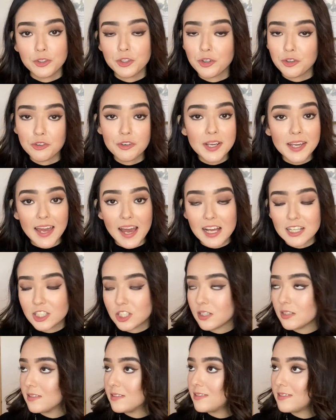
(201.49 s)
Notary
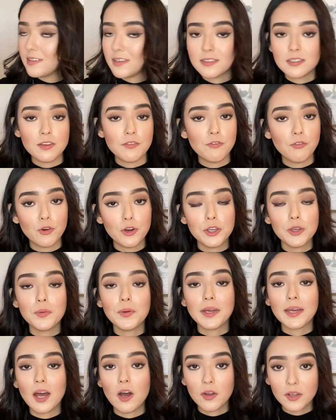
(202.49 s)
Gadget does it for
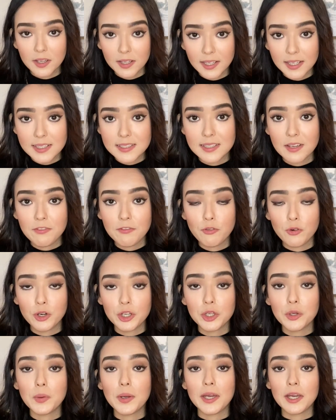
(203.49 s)
you. It calculates it
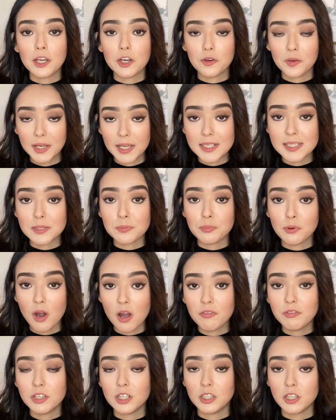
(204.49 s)
for you. It creates a
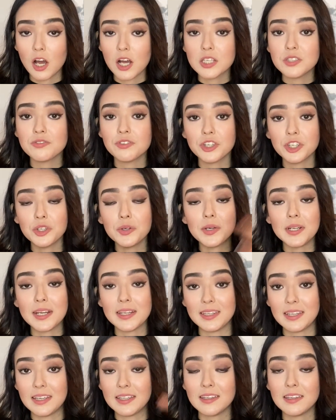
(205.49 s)
profit and loss for you. And
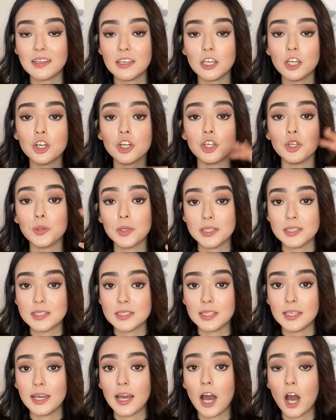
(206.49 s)
at the end of the year, you can
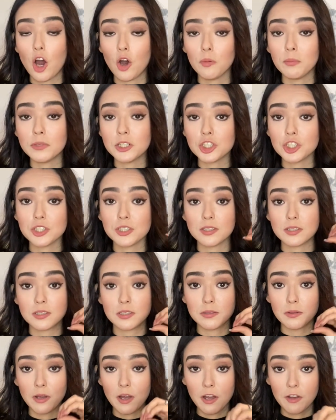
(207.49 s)
see how much
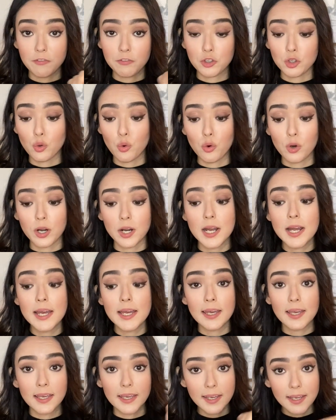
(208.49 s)
of your
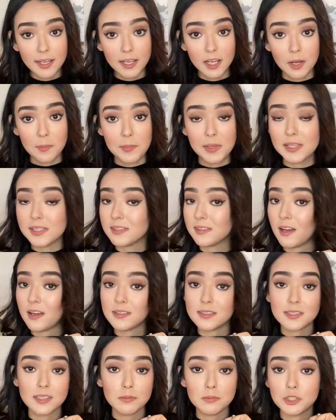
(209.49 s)
income is
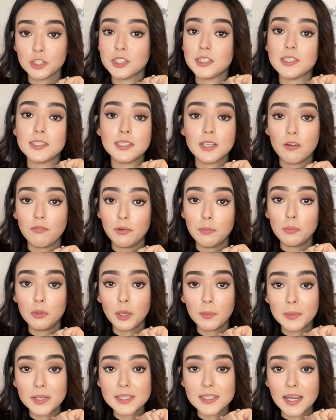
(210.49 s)
not subject to
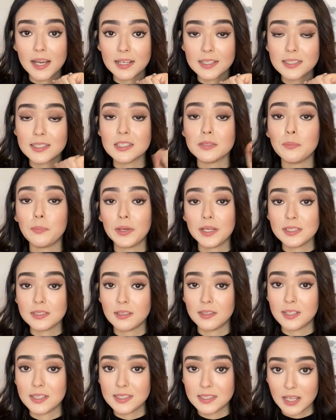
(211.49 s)
self-employment taxes
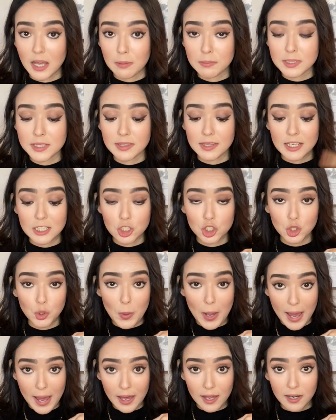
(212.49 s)
based on the stamps that
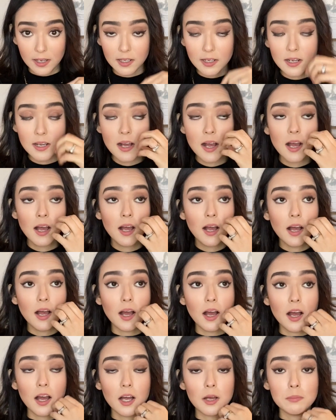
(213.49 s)
you added.
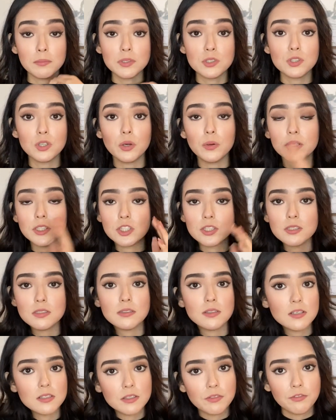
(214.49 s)
So it
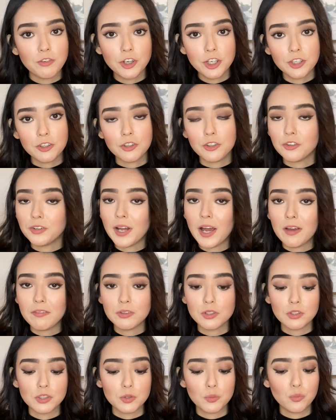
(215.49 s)
just does it for you. You don't
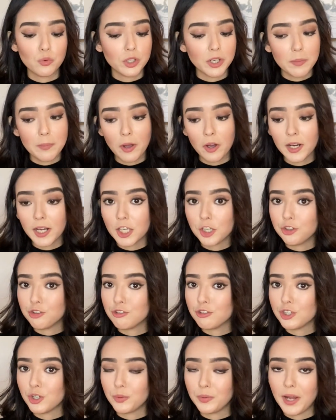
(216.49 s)
have to worry about it.
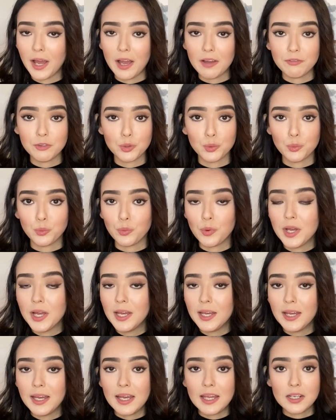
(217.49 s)
You don't have to,
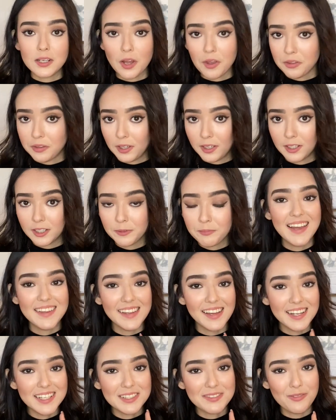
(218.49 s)
nothing.
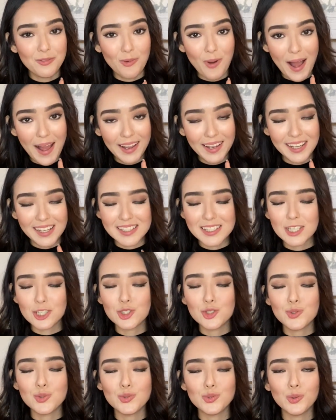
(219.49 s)
And that is why
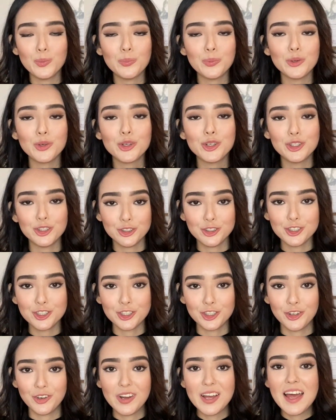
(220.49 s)
it's super
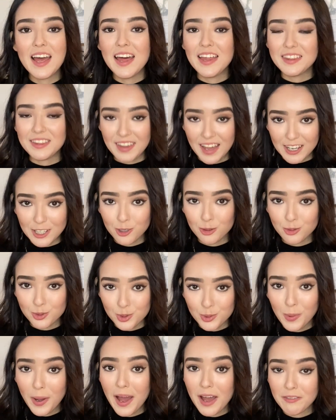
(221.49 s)
crucial that you
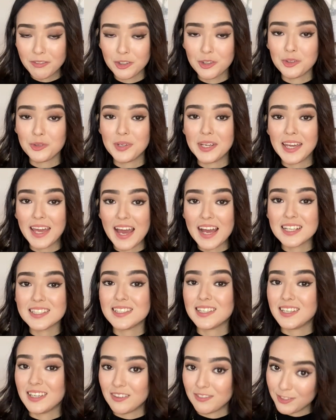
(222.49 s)
do have Notary
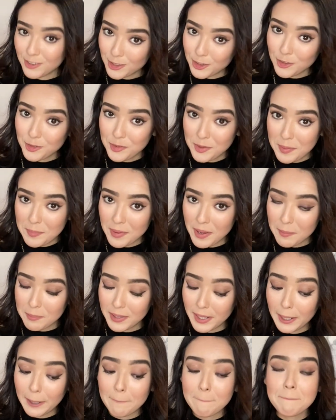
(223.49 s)
Gadget if you're Notary
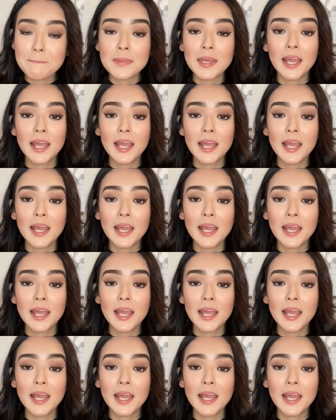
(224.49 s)
Public.